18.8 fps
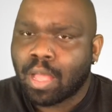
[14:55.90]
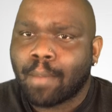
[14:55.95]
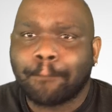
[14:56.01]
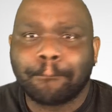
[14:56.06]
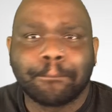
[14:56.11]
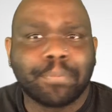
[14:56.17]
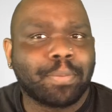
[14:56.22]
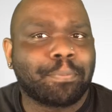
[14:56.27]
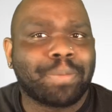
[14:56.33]

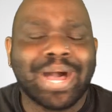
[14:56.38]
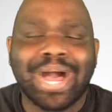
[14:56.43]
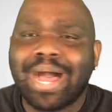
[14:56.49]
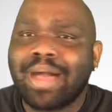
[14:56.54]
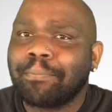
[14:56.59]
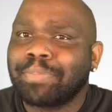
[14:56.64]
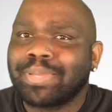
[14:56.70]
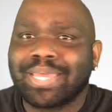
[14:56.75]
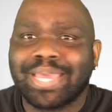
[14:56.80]
but
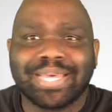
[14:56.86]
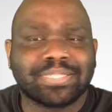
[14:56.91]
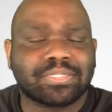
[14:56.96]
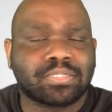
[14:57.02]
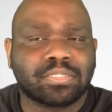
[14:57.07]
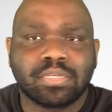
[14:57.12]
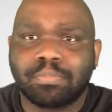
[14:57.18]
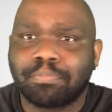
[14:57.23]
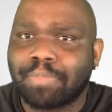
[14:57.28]
Poppy has
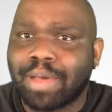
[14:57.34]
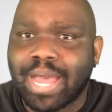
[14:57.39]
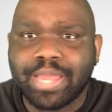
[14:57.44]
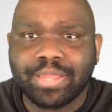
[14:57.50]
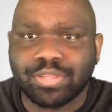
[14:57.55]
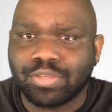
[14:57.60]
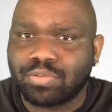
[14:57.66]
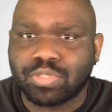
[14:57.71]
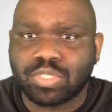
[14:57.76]
stood by
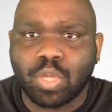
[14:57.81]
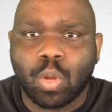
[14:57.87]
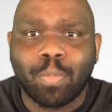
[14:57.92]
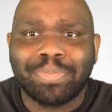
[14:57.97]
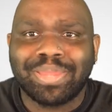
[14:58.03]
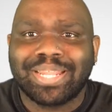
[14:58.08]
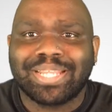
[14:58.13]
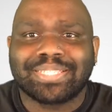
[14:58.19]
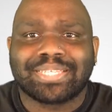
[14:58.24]
you so
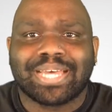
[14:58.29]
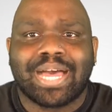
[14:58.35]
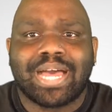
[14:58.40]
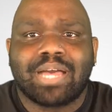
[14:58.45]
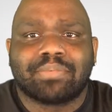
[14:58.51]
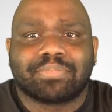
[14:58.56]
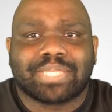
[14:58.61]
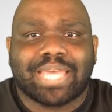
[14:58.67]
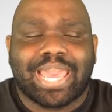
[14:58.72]
many
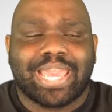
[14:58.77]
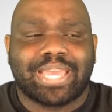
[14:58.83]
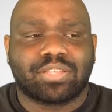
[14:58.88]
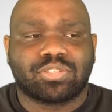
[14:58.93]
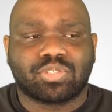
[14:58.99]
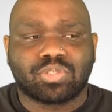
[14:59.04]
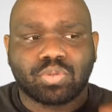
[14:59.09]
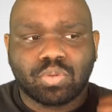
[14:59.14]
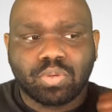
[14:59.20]
times,
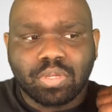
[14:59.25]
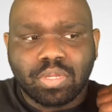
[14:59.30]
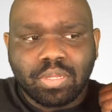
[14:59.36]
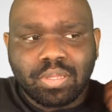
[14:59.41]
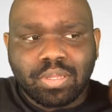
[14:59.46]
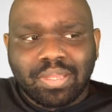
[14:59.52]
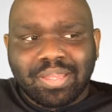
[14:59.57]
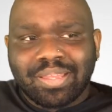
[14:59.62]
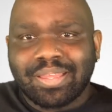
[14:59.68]
Angel
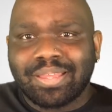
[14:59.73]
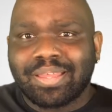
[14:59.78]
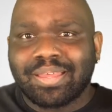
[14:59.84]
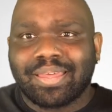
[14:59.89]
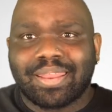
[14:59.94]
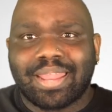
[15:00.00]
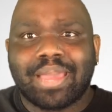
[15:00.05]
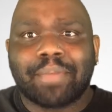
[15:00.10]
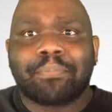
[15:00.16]

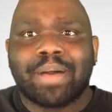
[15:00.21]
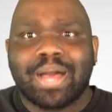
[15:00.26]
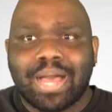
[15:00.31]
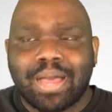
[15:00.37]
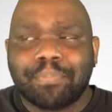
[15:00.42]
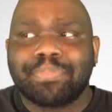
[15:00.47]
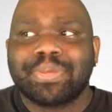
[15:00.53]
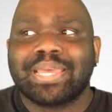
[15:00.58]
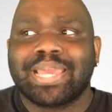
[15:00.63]
like
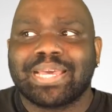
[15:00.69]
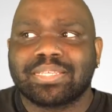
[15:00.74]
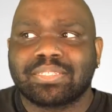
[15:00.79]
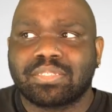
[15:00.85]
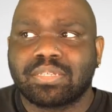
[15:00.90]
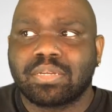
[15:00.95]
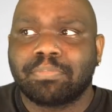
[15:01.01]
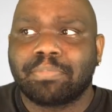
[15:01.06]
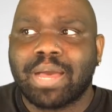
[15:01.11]
Poppy has stood